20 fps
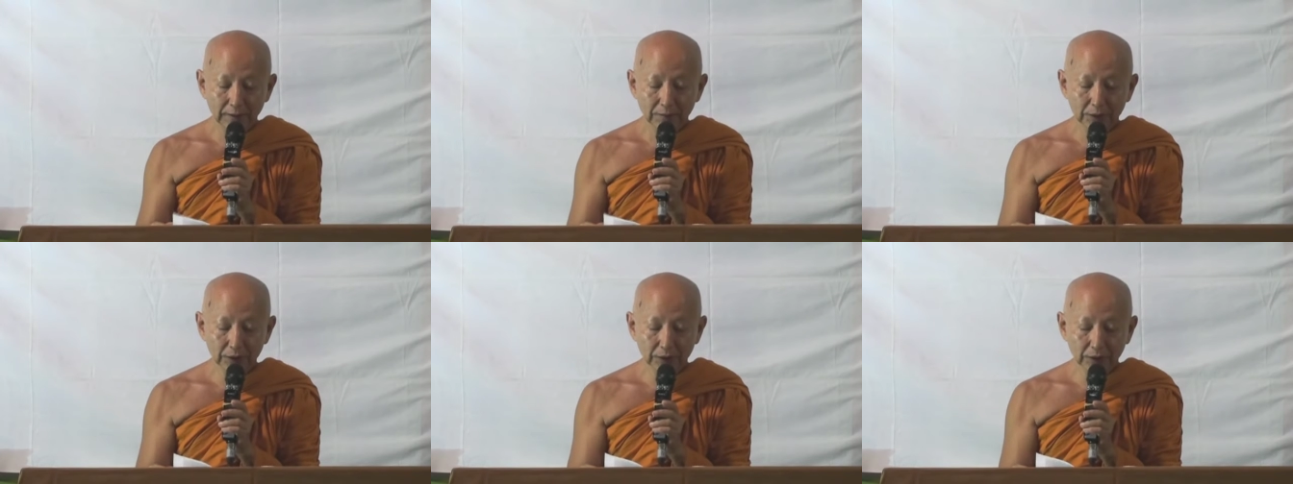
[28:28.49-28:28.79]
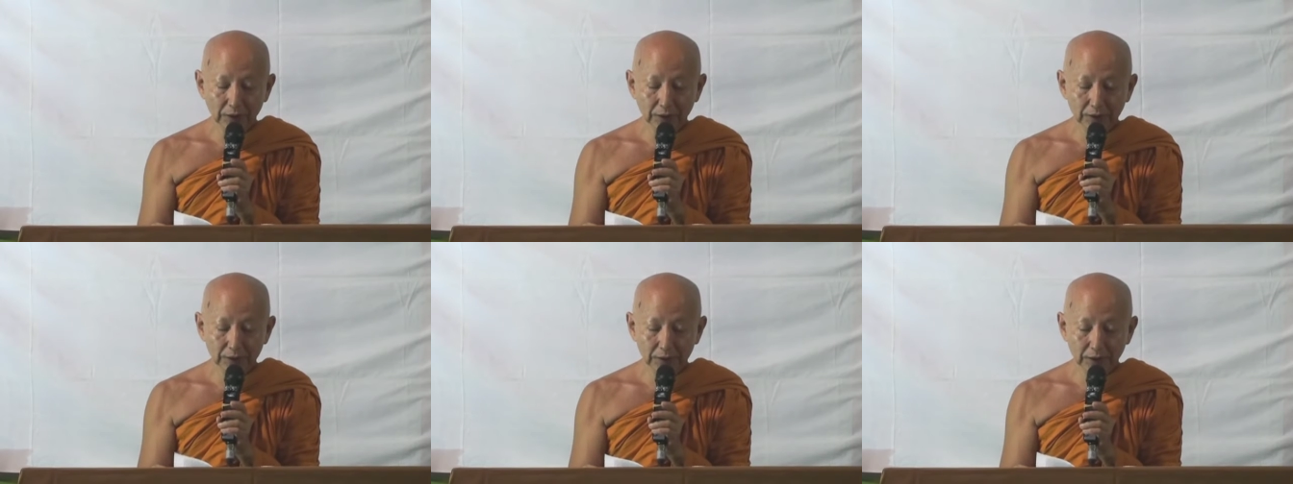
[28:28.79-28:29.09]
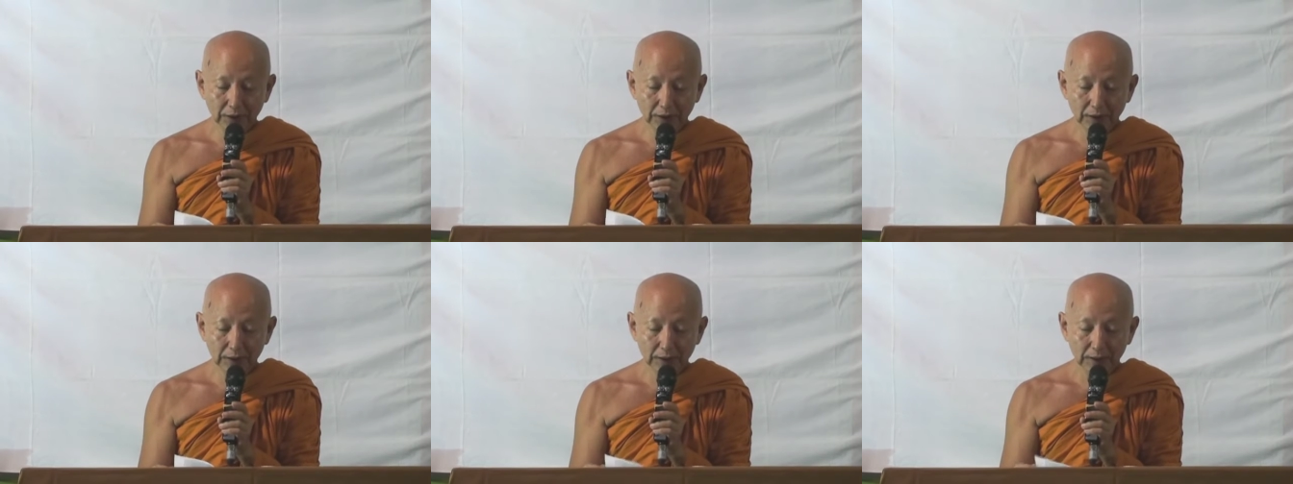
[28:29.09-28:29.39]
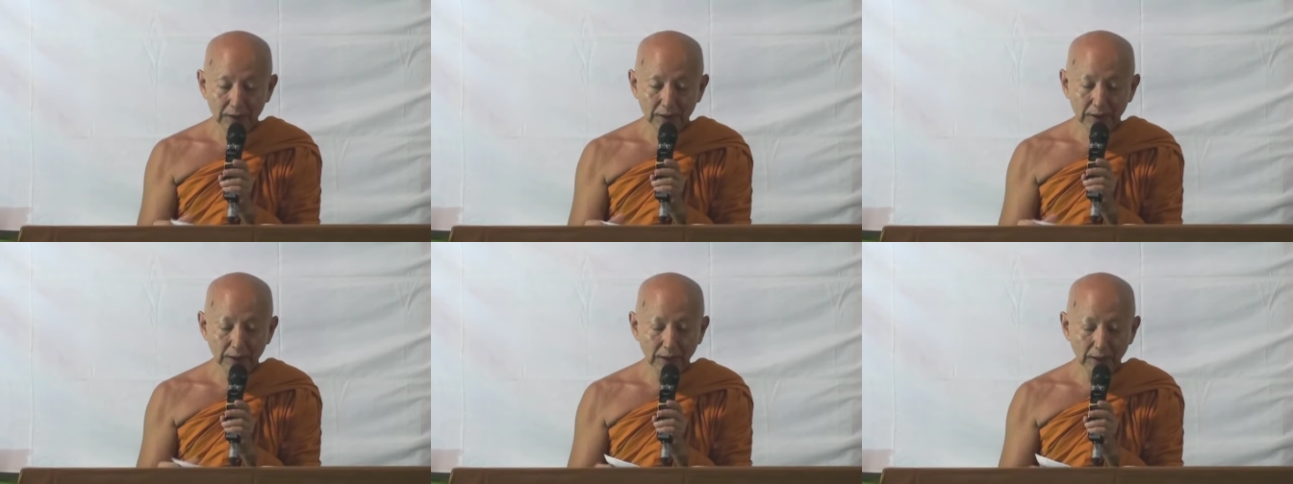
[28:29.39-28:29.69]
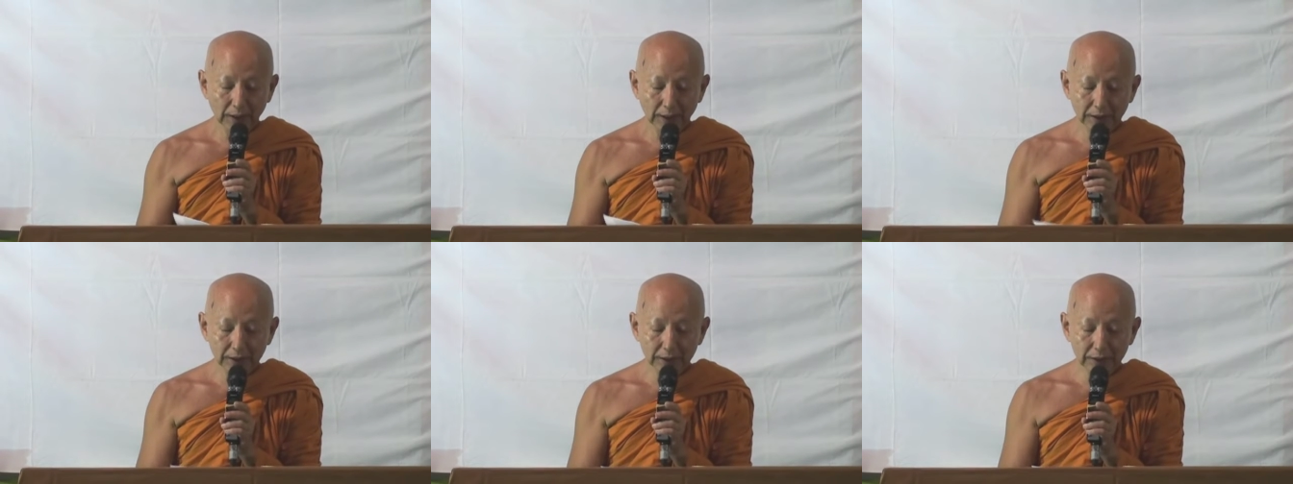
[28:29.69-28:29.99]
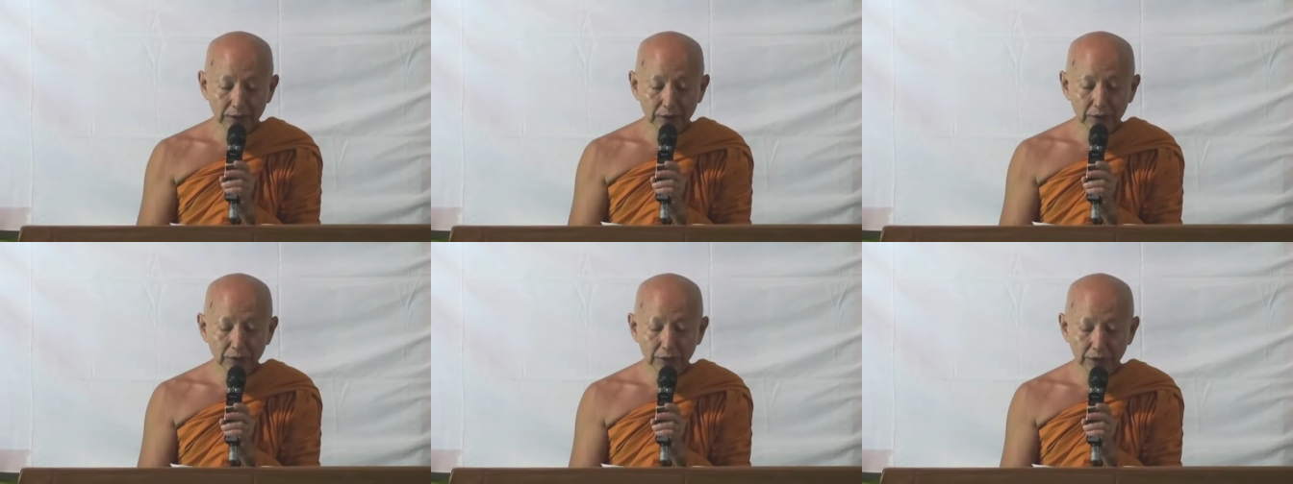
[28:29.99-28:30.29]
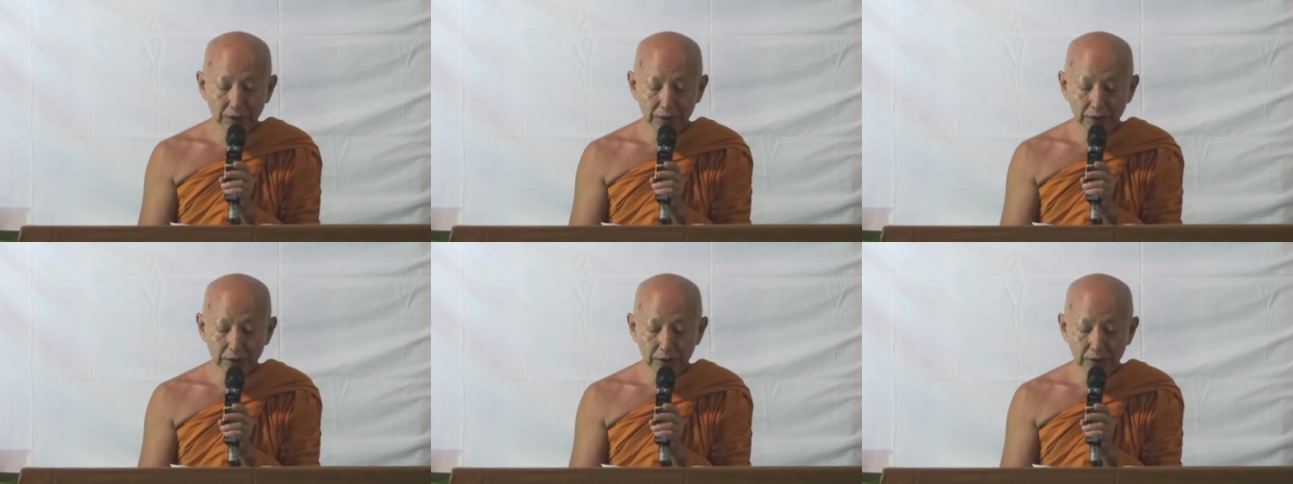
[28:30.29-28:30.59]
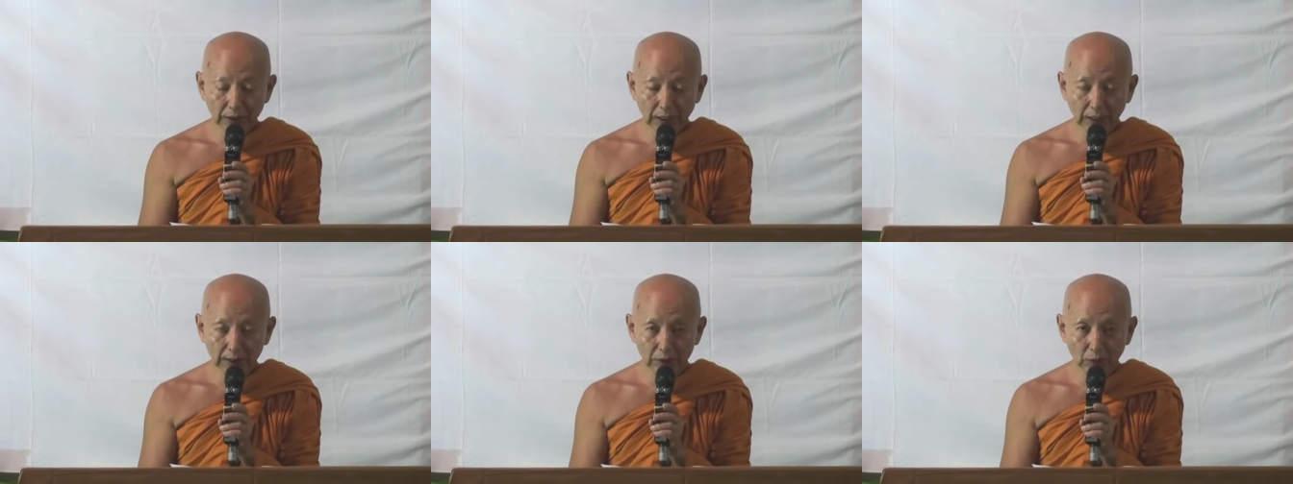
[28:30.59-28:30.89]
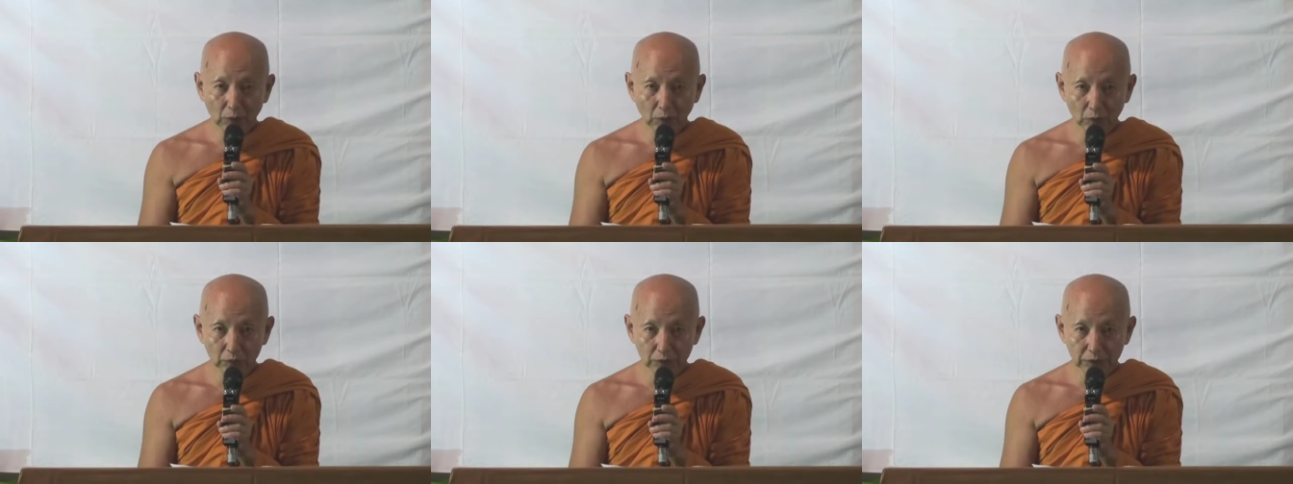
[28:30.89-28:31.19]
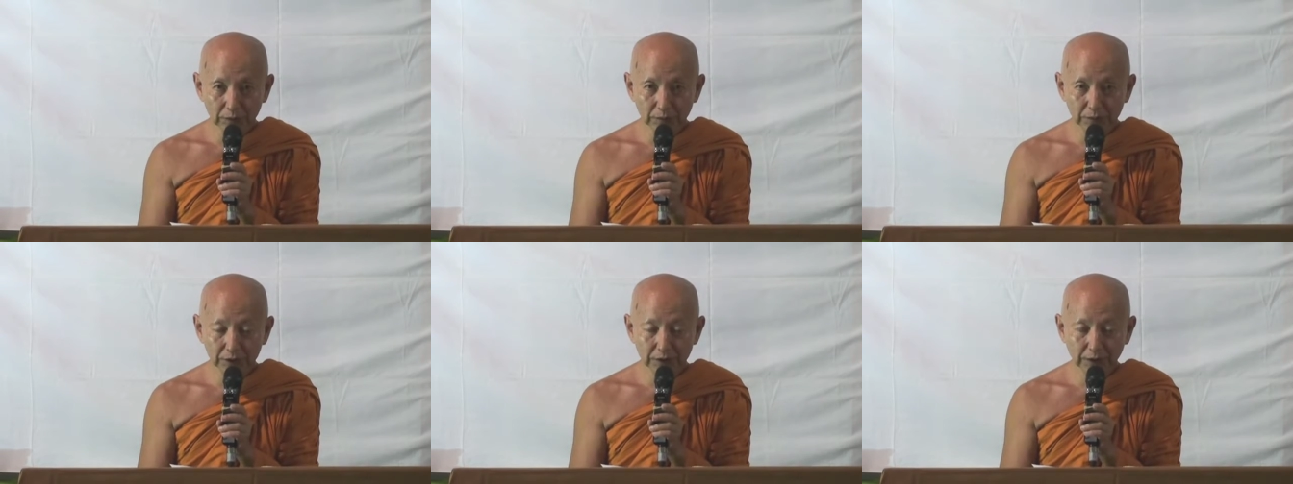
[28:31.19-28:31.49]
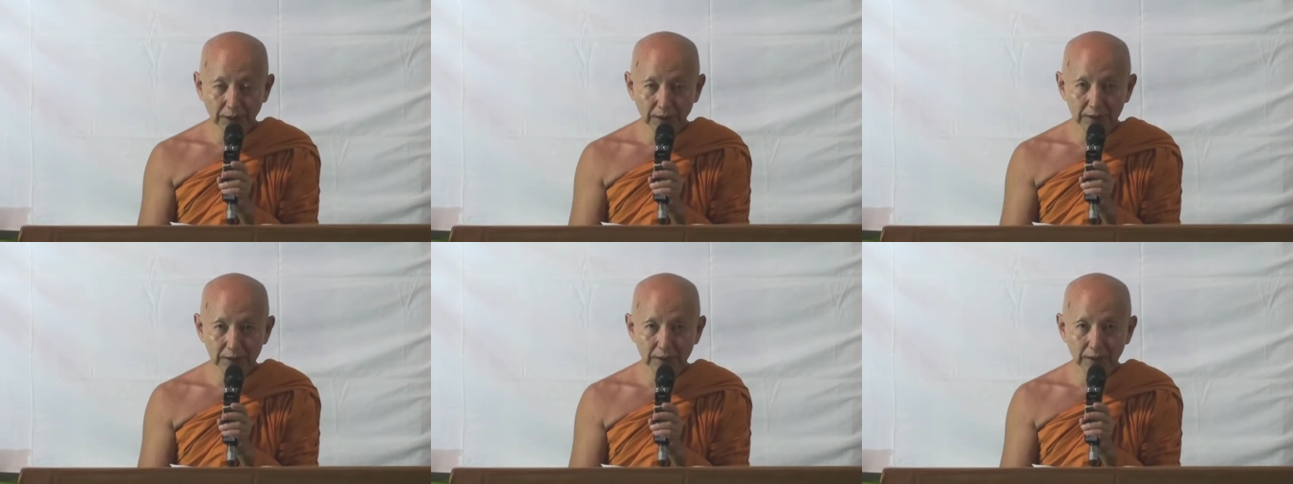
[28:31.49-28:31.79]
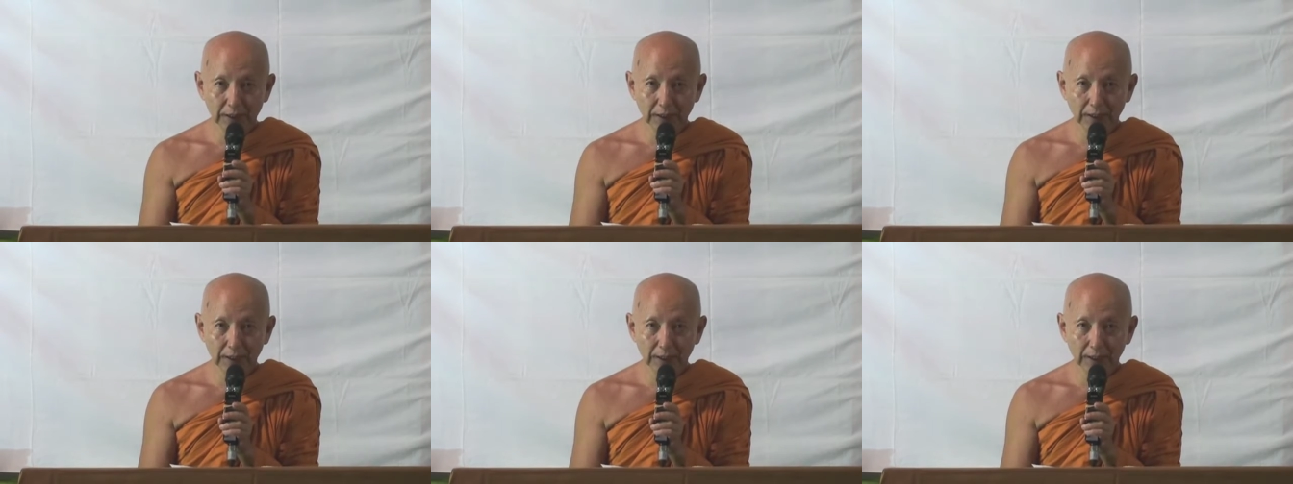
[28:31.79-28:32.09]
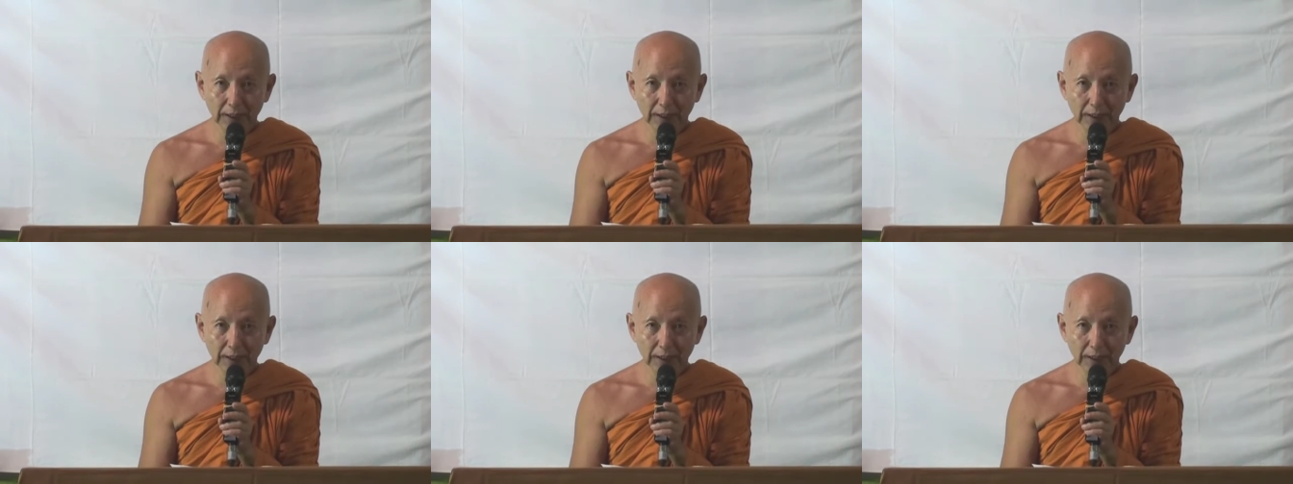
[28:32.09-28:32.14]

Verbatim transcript: Because uh, uh, it increases unwholesome states uh,